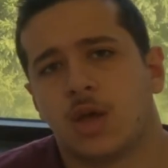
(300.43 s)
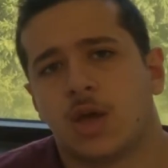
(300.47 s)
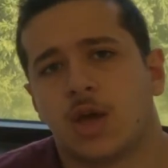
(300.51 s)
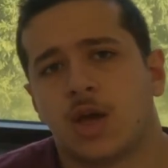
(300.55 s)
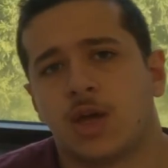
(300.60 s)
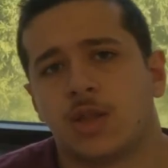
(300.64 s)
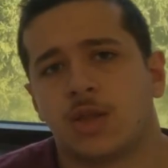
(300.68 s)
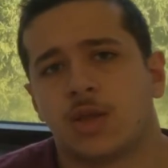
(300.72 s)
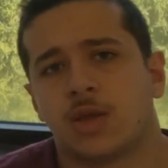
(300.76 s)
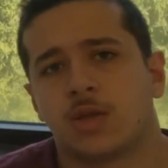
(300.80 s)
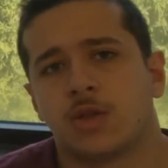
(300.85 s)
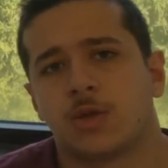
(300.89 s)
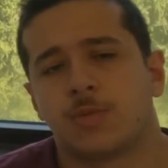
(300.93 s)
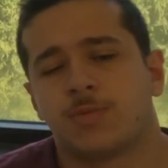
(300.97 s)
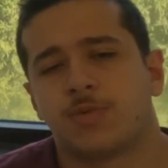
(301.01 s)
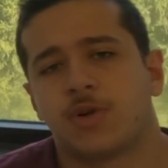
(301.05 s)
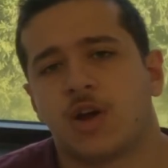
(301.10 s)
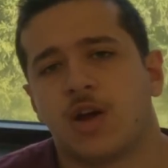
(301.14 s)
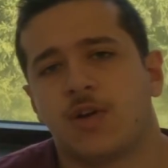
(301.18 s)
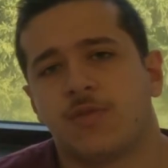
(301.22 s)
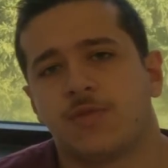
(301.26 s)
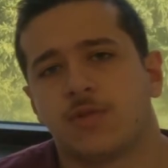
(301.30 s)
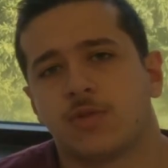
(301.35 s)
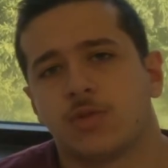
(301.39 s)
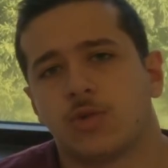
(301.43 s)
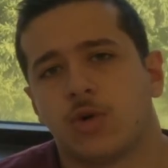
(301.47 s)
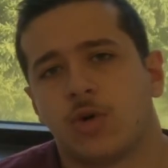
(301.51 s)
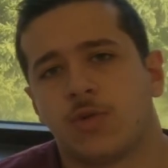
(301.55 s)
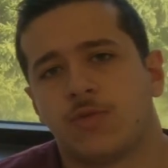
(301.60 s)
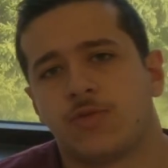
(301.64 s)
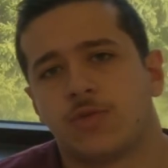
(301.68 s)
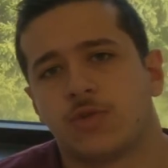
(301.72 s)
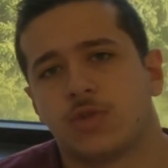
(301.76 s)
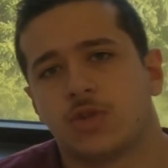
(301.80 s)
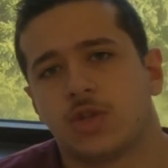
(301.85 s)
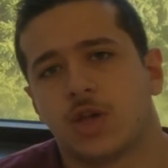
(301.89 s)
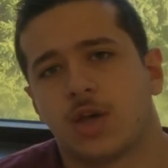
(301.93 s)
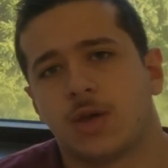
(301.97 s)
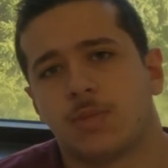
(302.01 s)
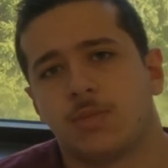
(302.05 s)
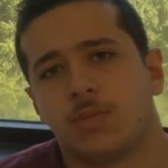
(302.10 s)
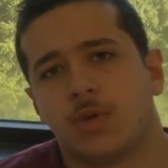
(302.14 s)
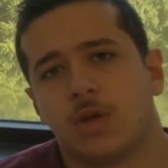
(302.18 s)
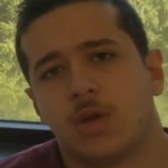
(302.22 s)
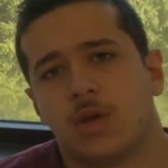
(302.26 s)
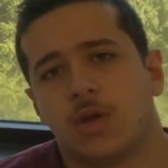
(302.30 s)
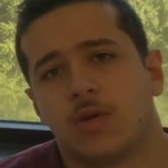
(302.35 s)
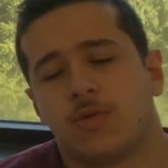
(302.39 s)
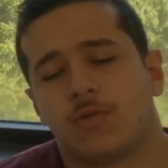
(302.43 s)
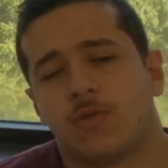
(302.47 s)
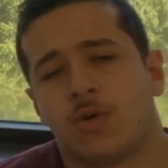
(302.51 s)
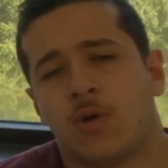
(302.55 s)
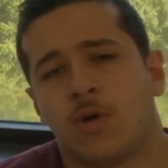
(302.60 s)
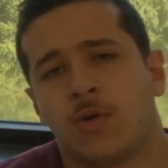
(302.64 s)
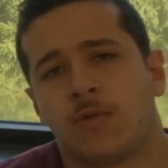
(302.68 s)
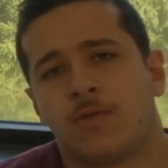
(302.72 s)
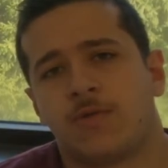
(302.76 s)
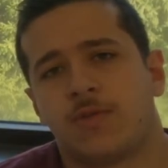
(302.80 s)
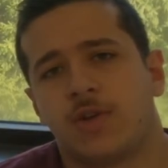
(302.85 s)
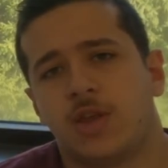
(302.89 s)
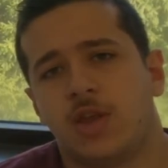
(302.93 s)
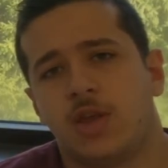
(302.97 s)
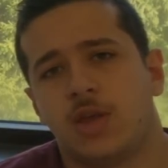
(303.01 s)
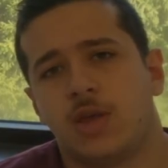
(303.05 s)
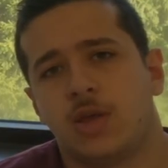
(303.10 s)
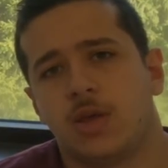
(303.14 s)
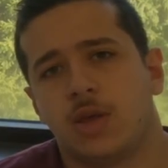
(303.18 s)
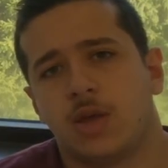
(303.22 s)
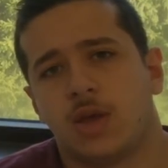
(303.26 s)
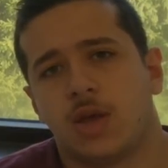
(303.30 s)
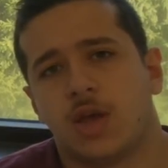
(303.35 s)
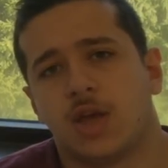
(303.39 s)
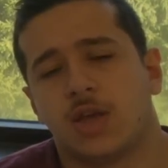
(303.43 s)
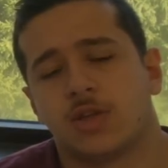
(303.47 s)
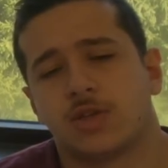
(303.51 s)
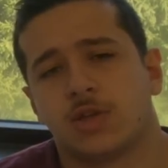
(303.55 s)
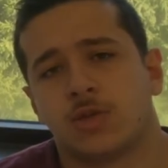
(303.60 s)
And then the Prophet offered them for free as a